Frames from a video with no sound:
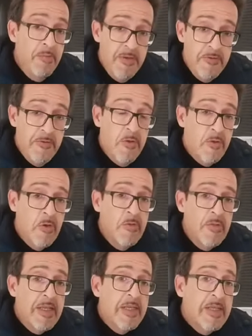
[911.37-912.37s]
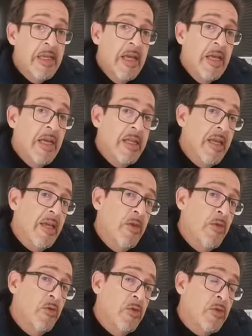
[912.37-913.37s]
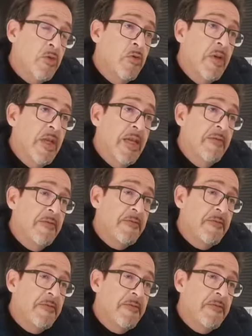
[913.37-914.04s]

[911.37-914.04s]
before Romans, they used to live